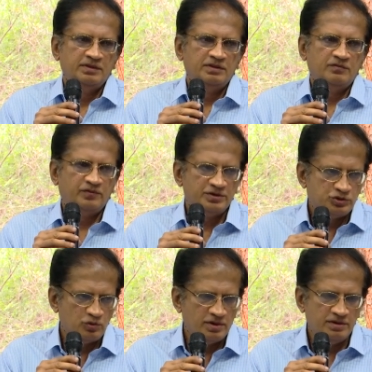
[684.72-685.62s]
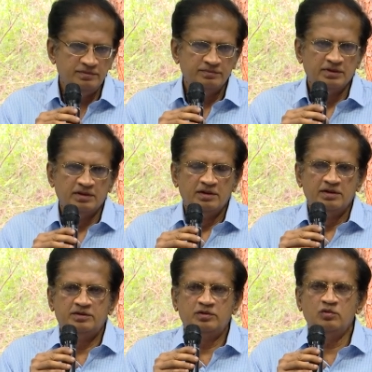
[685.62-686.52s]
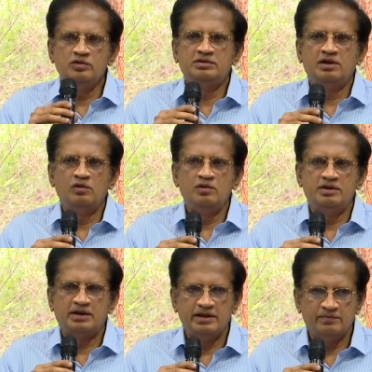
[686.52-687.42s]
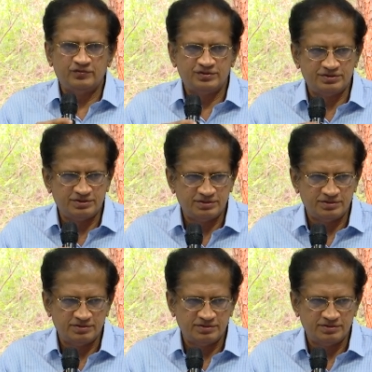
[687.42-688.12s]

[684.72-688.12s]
The first one, truth alone triumphs.